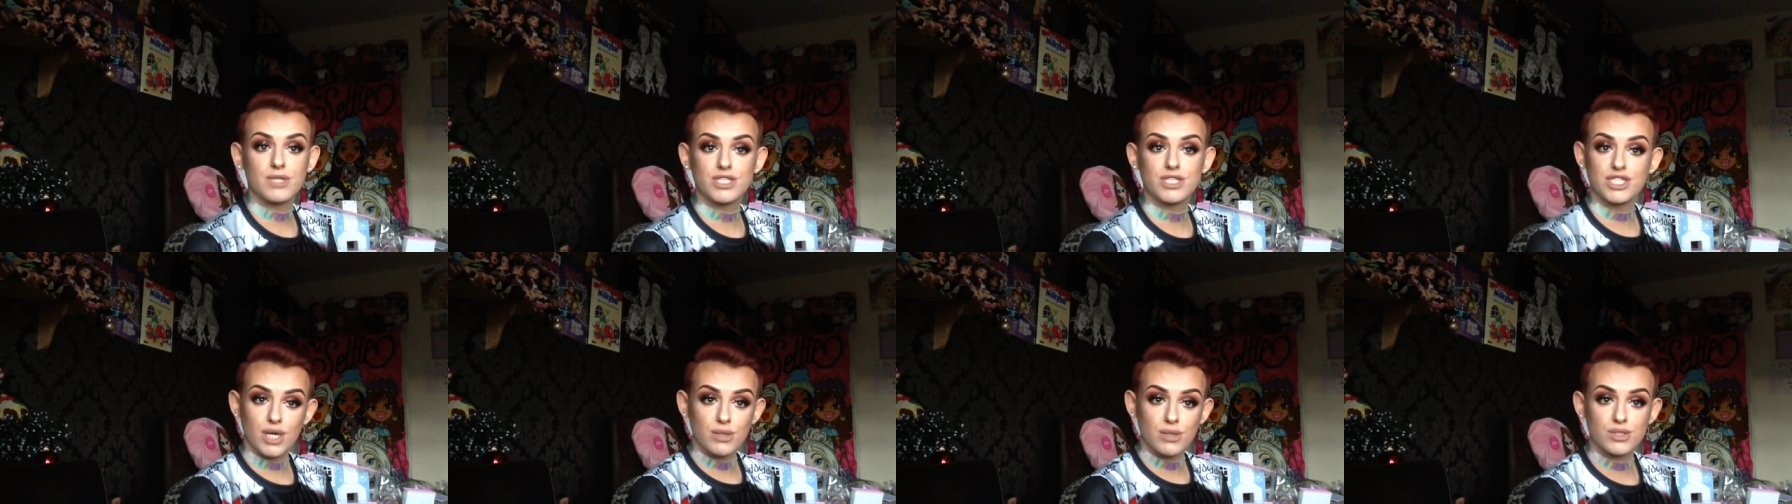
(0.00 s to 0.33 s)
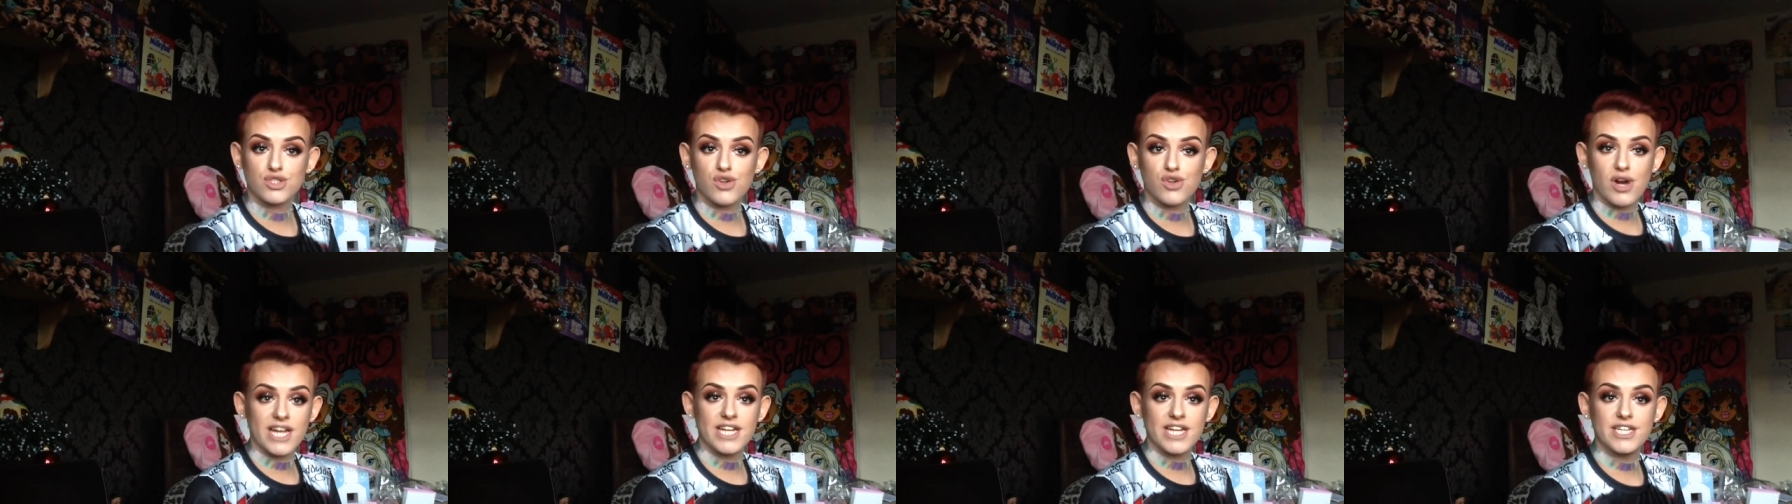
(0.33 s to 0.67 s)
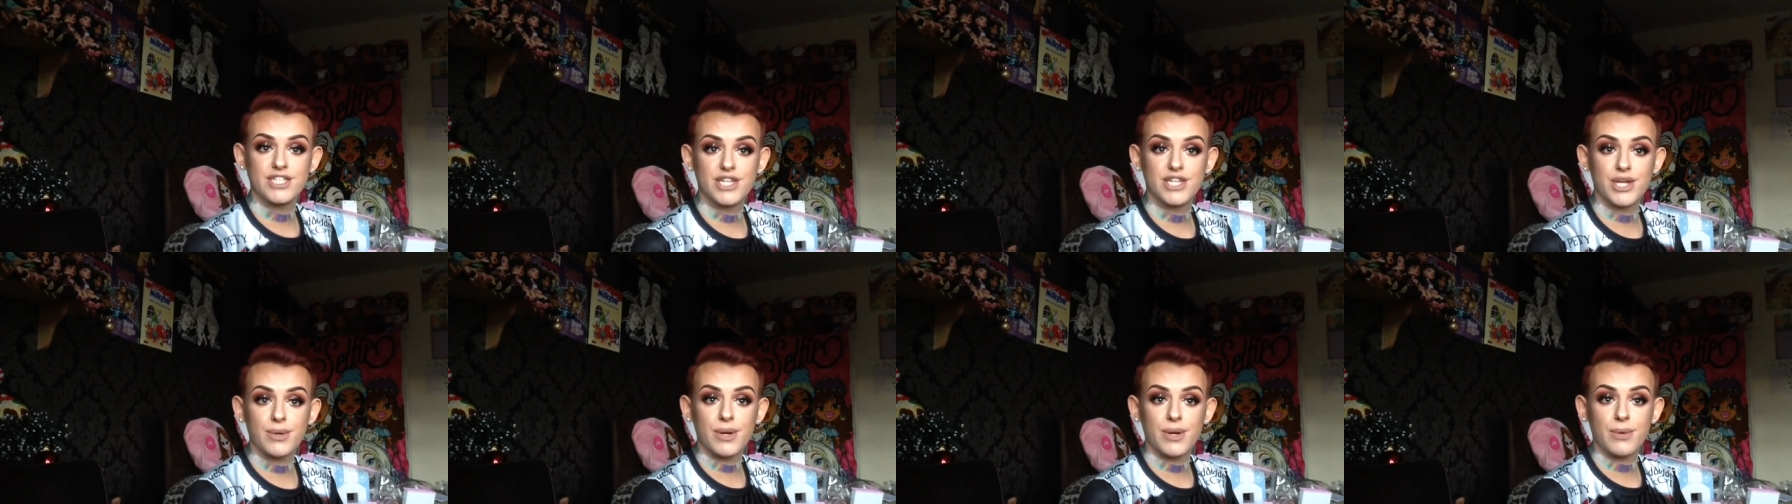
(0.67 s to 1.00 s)
but don't try
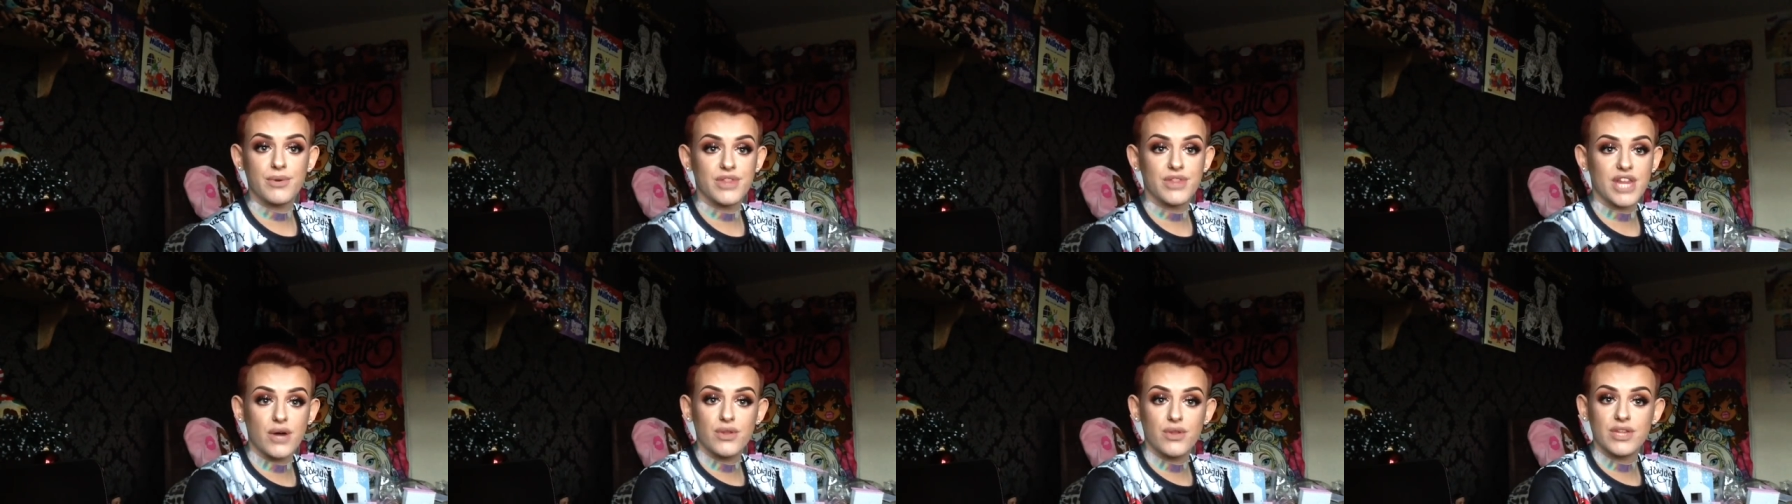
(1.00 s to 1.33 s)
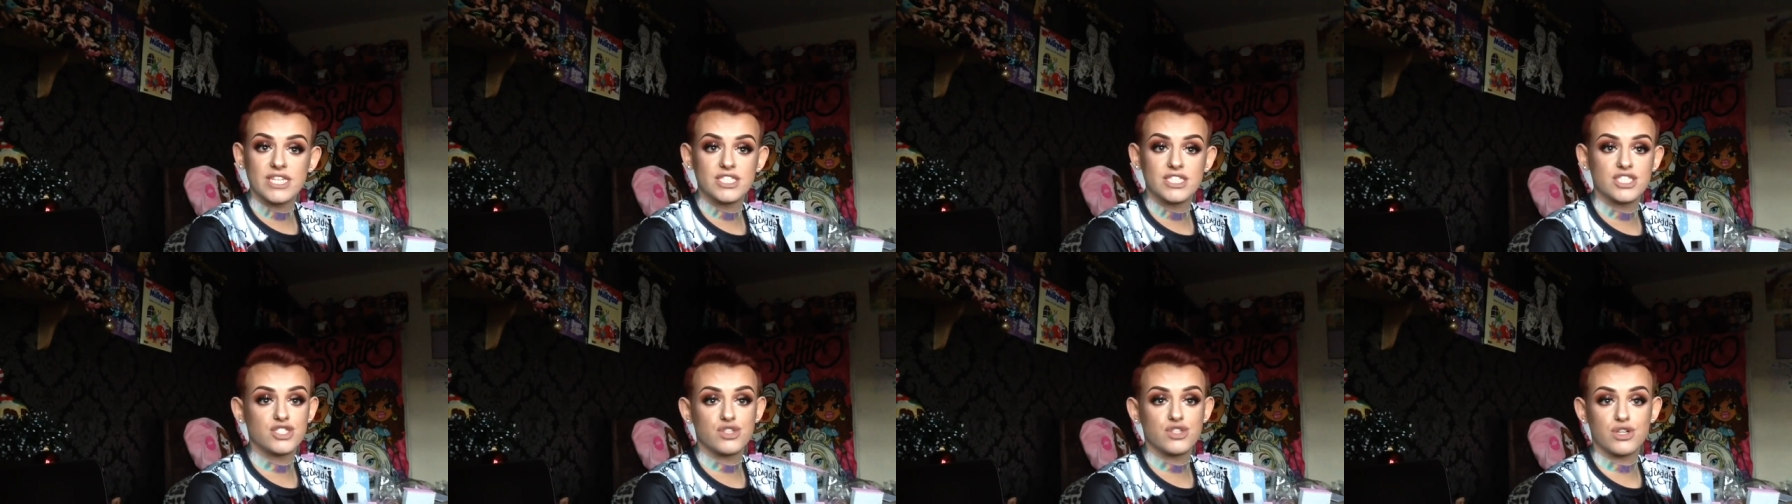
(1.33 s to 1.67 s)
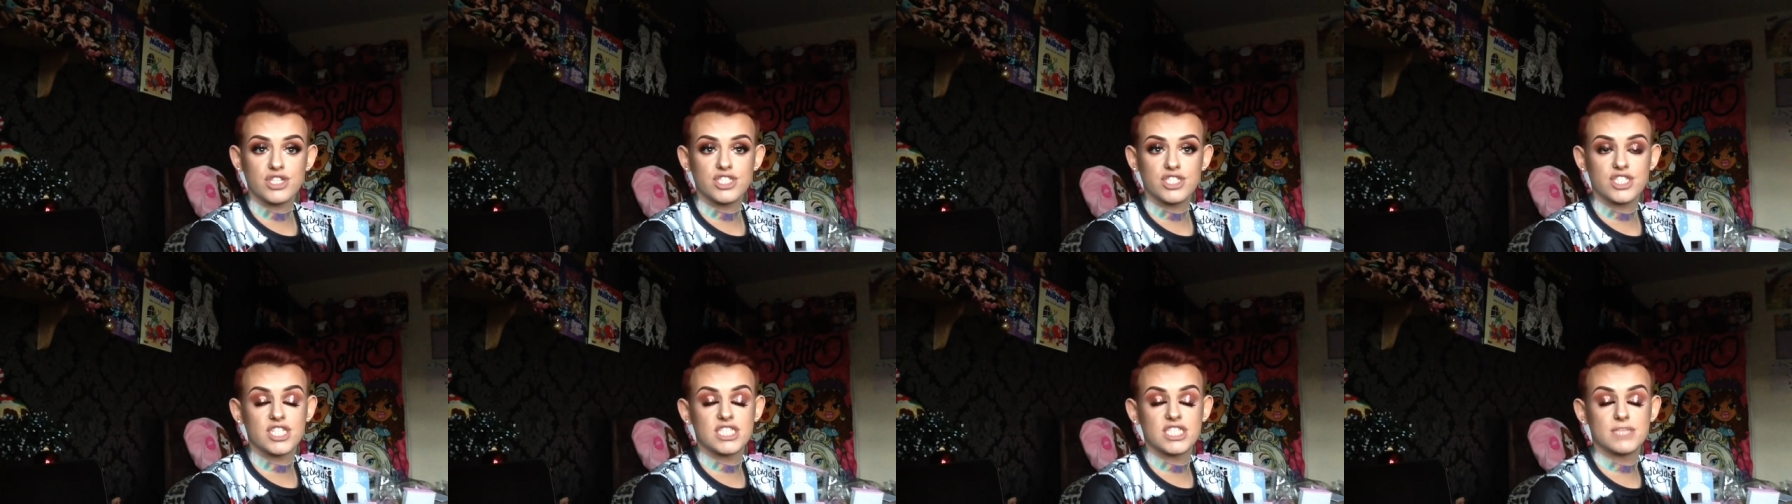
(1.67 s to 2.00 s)
and do it without the
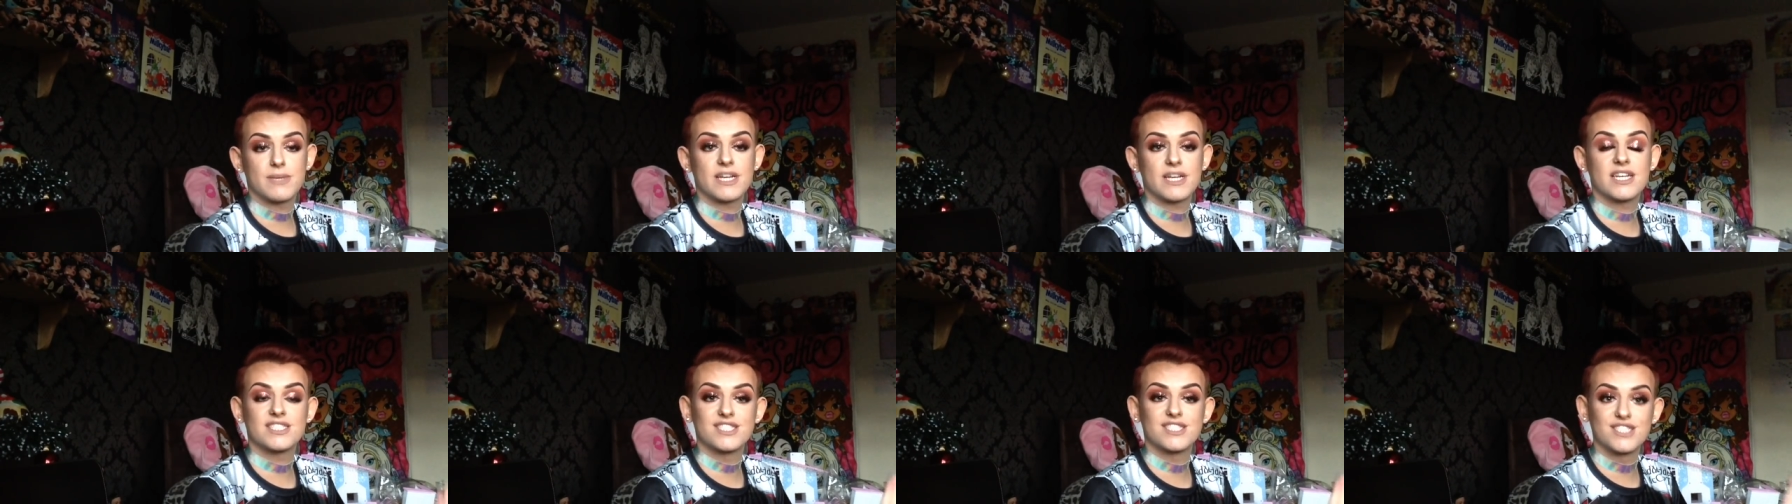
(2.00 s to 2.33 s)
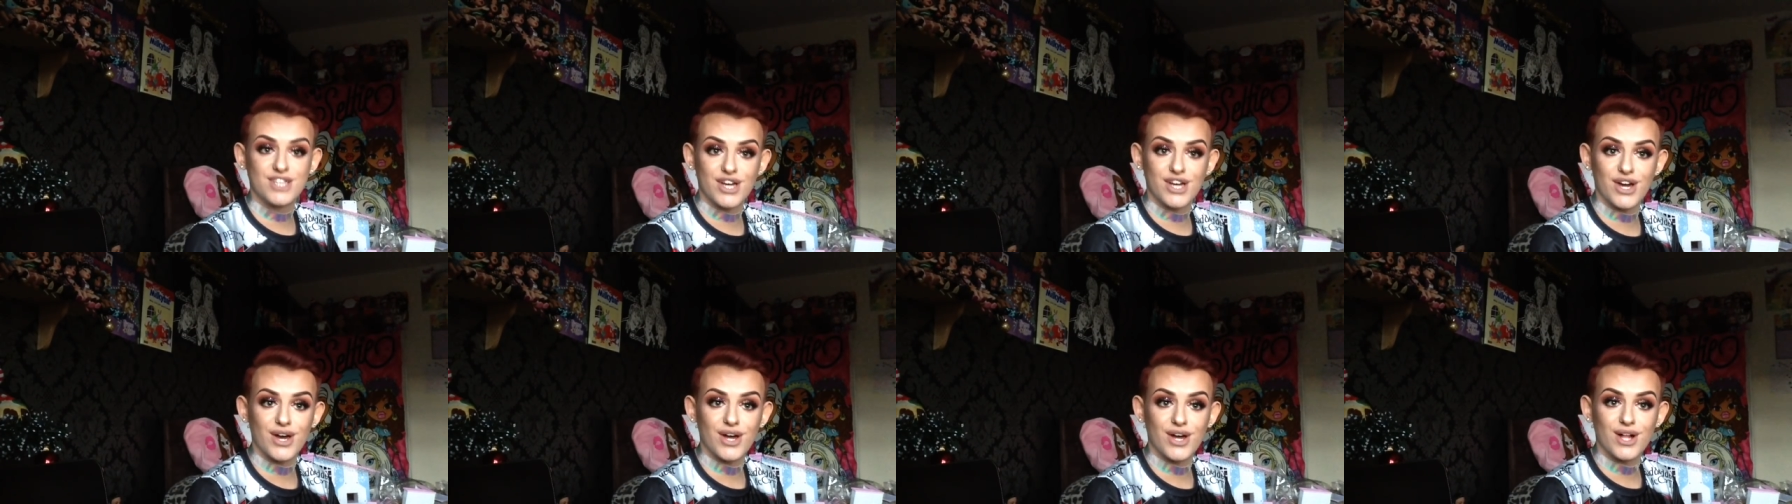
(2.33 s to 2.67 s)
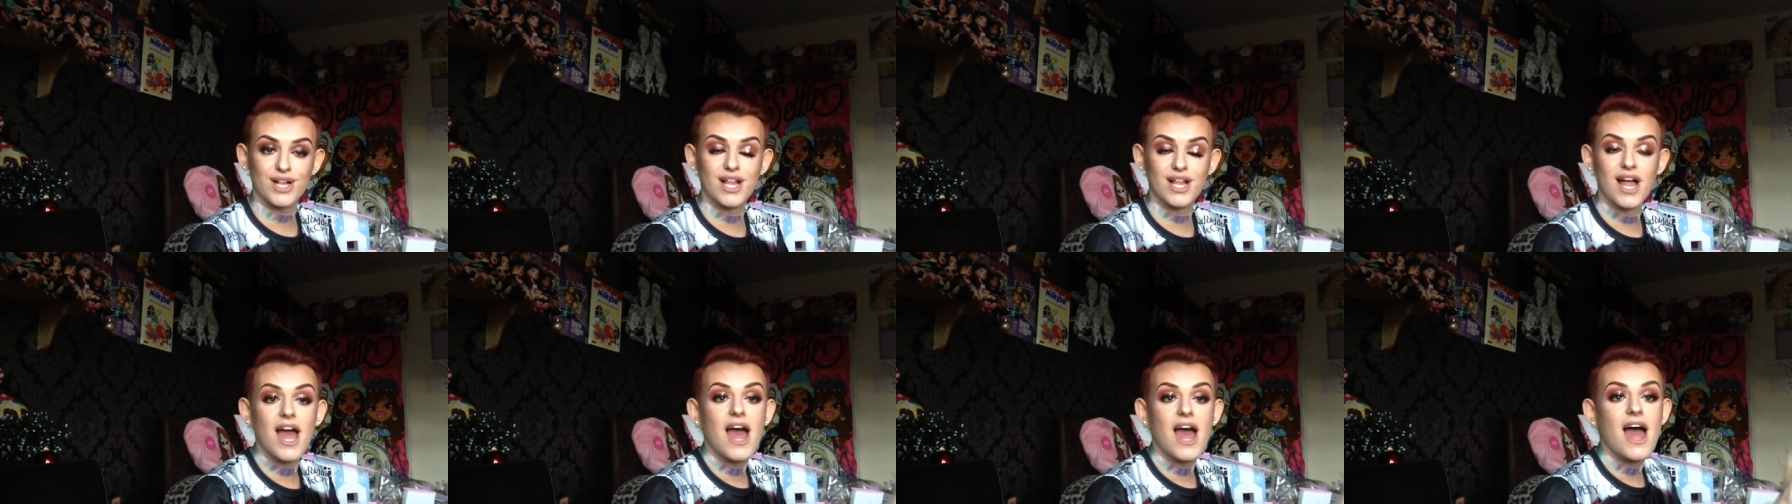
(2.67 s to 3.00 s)
instructions because,
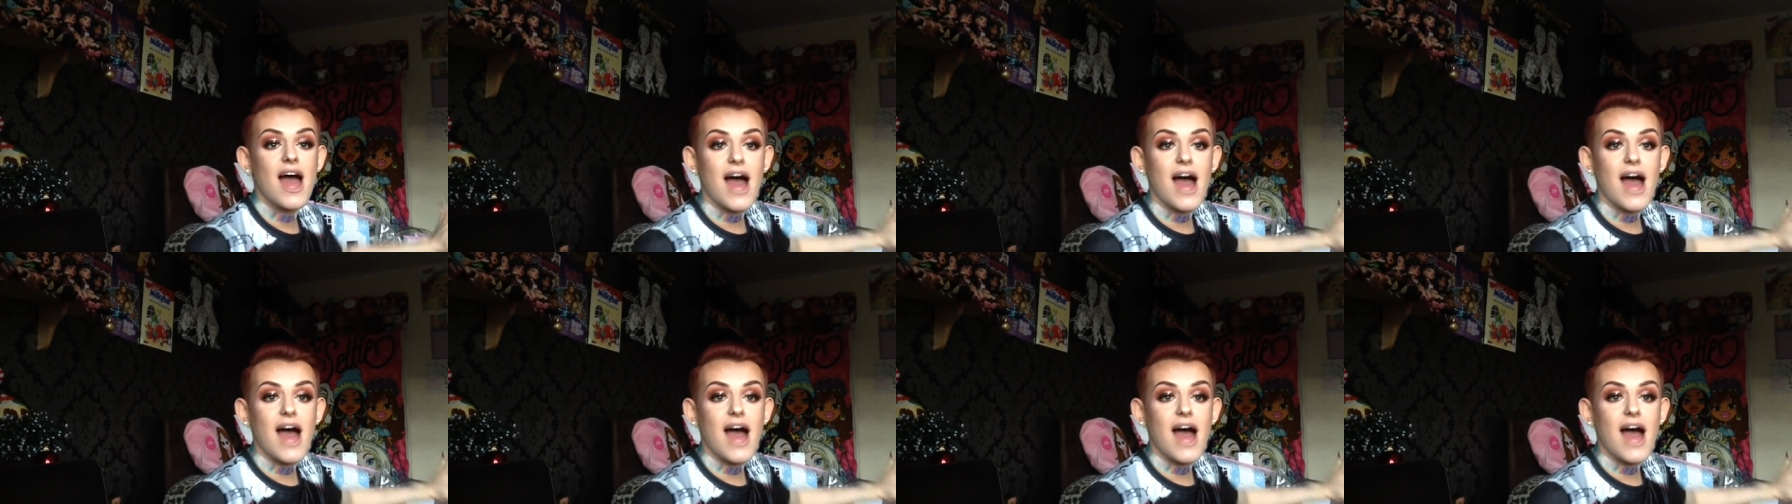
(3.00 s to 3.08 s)
girl,